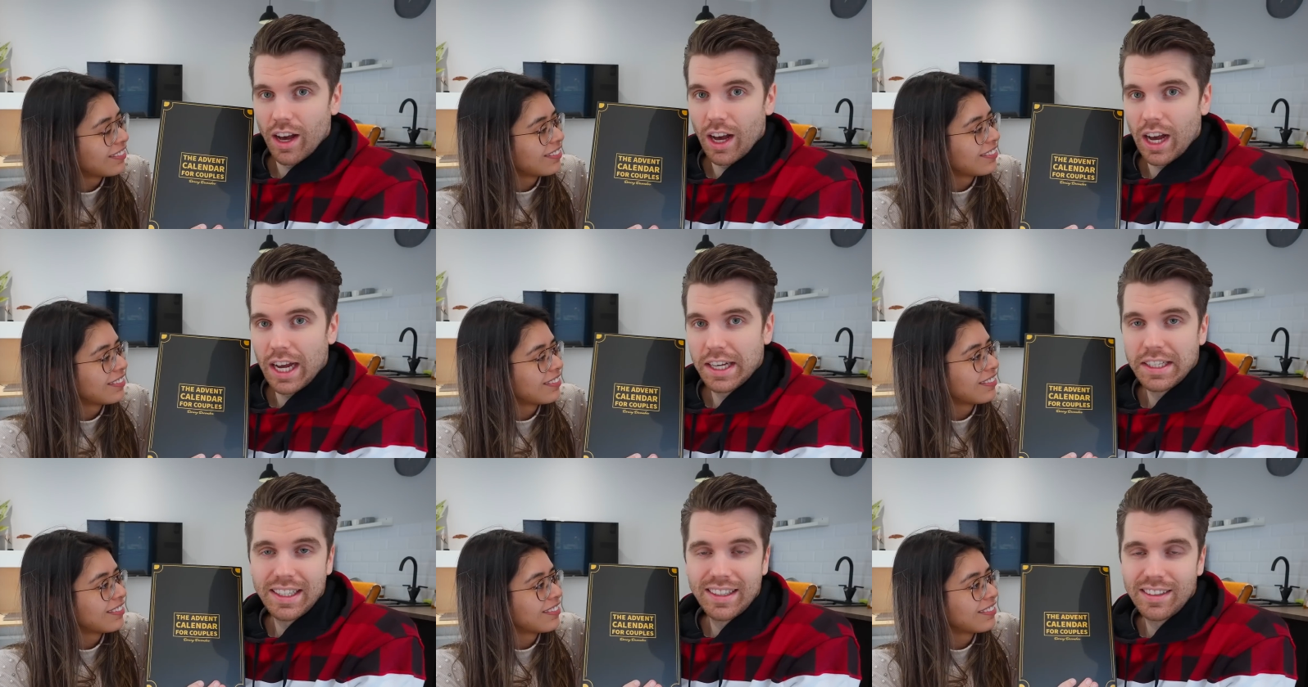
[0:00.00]
Speaker 1: I
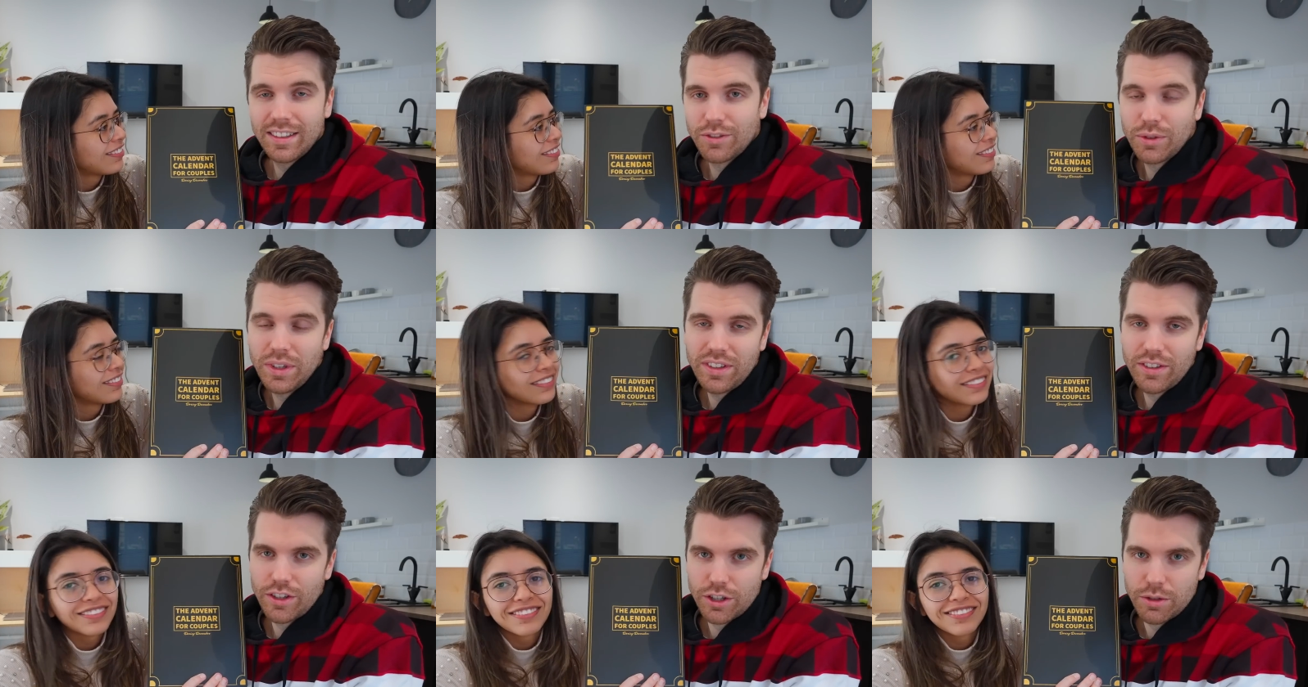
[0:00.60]
didn't
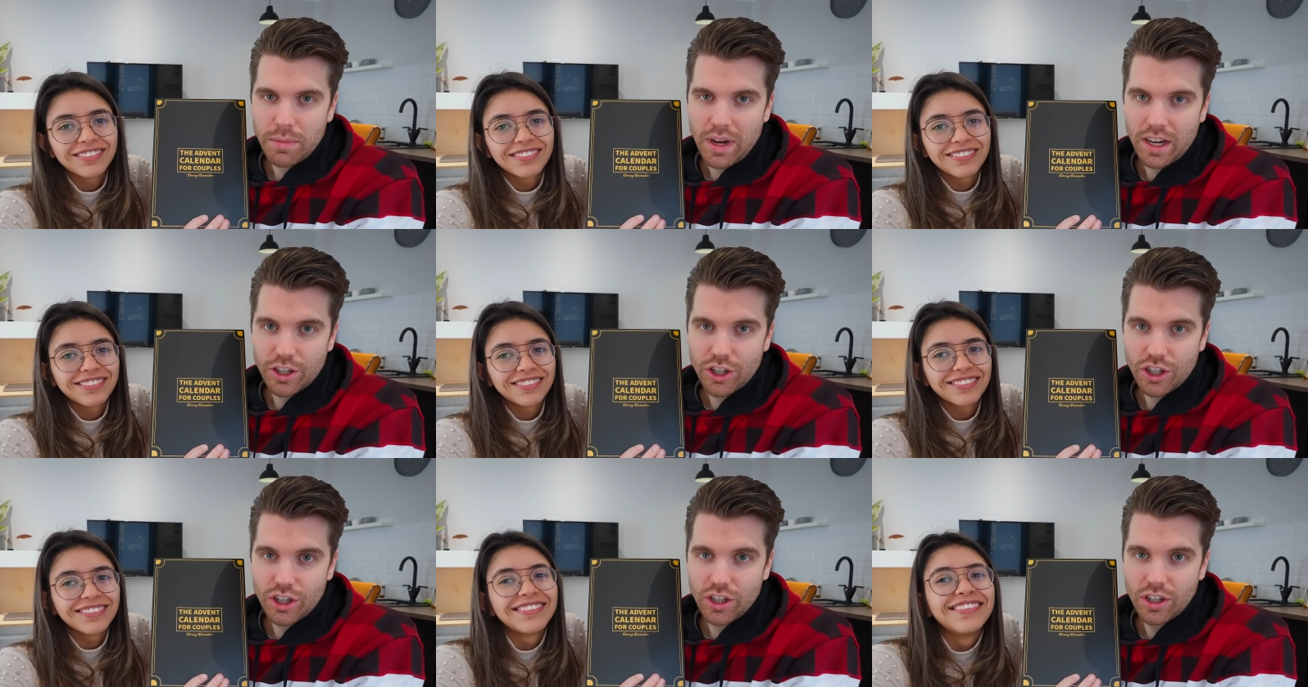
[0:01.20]
research
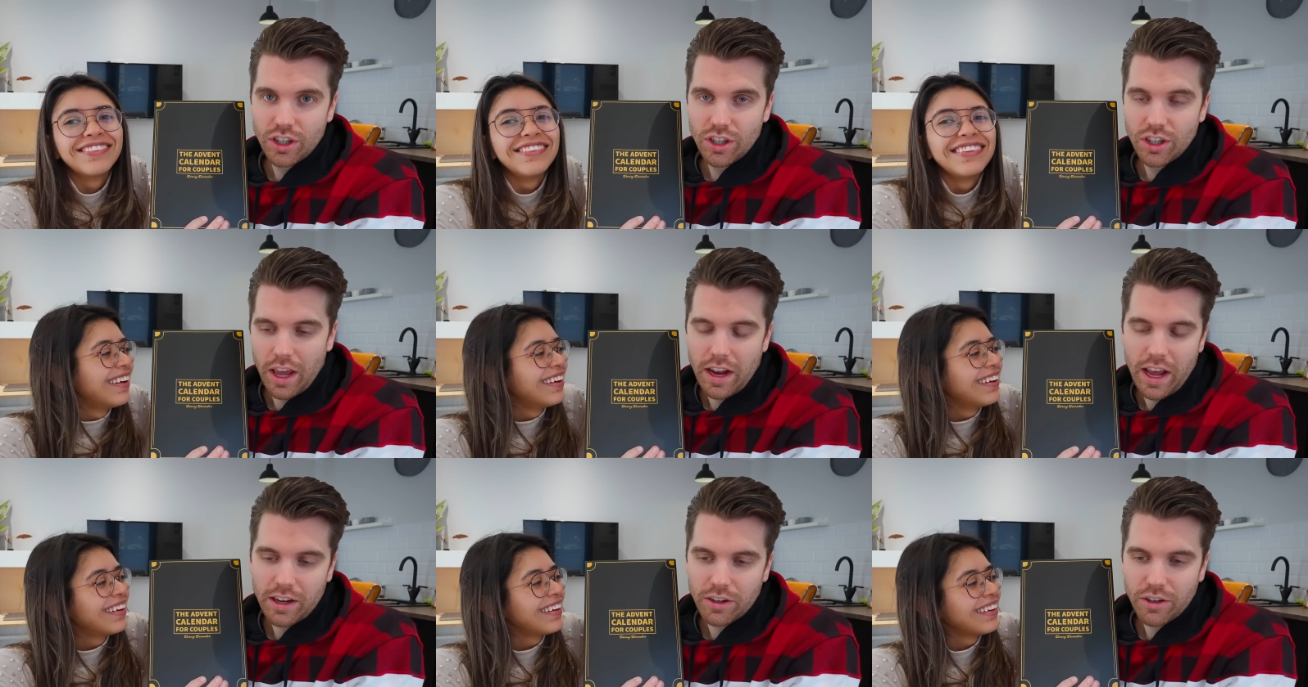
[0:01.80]
much. it
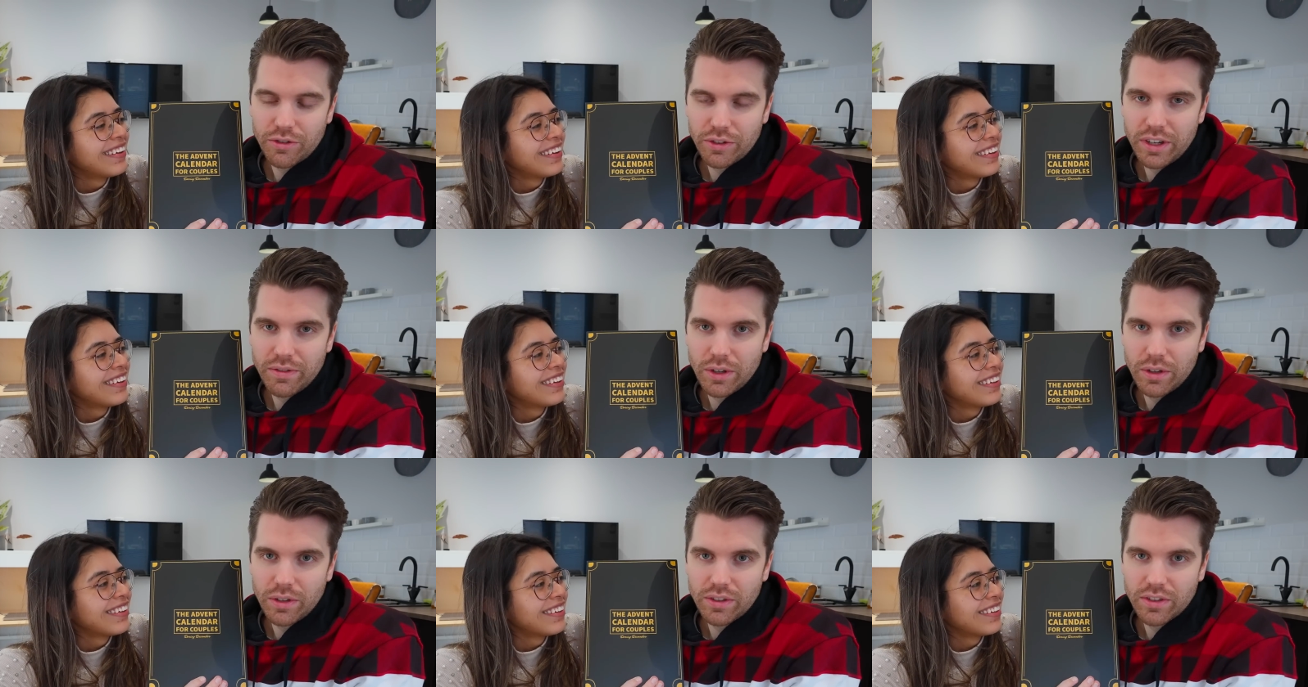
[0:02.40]
had good
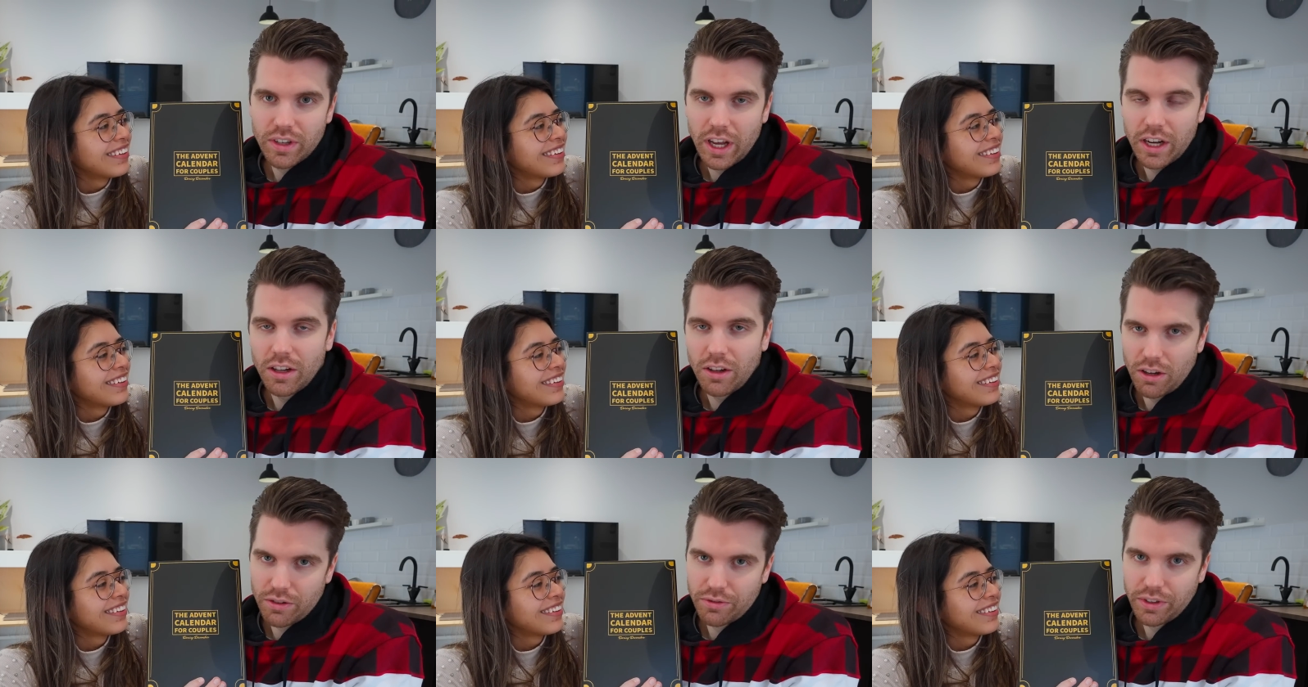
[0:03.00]
reviews and a
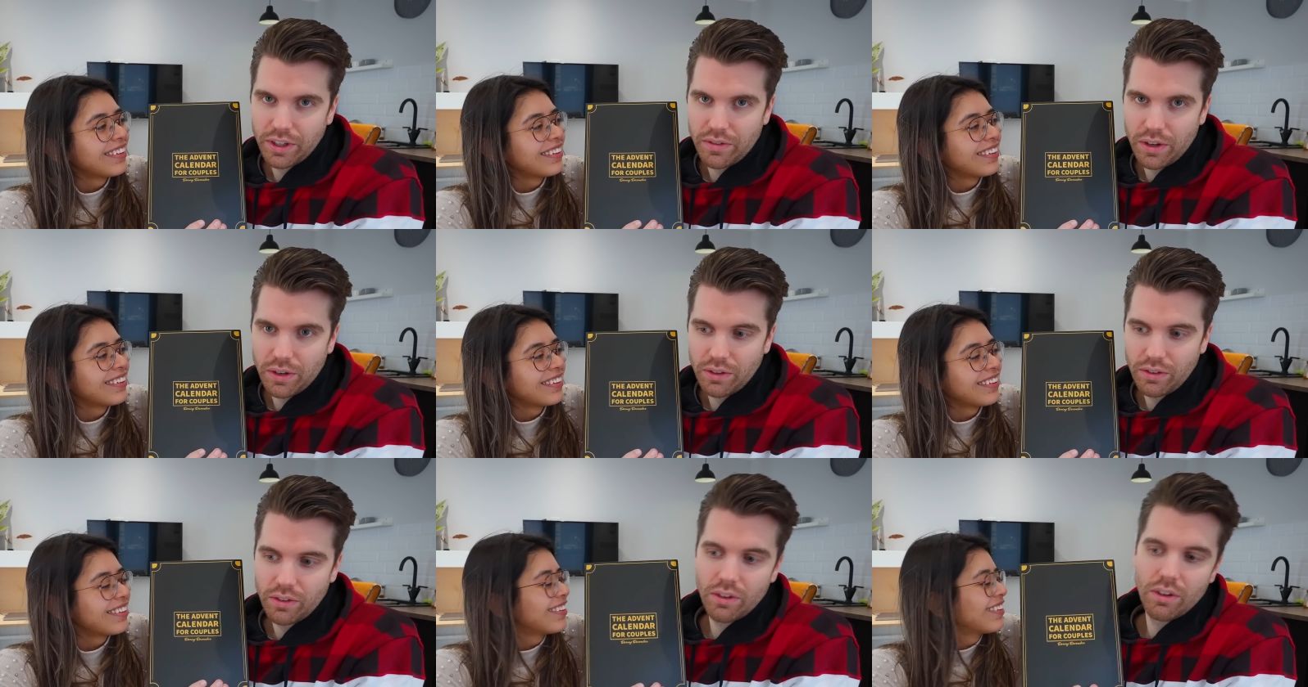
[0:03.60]
lot of
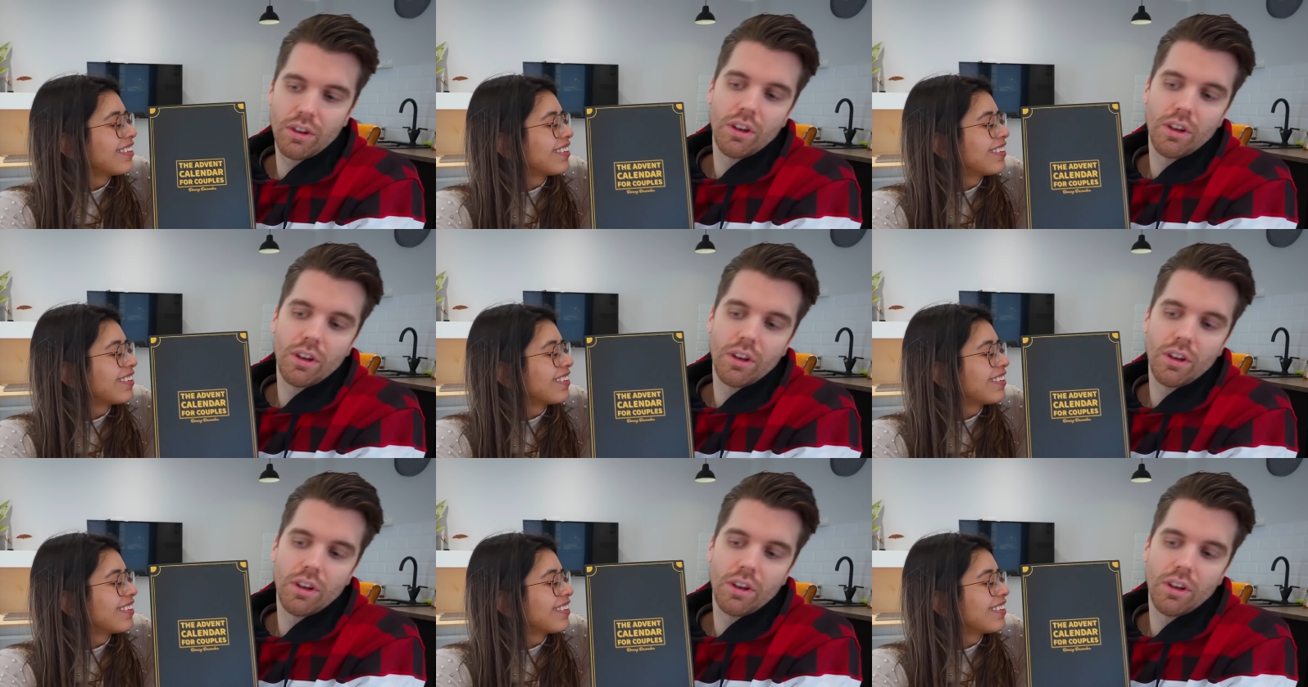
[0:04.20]
reviews.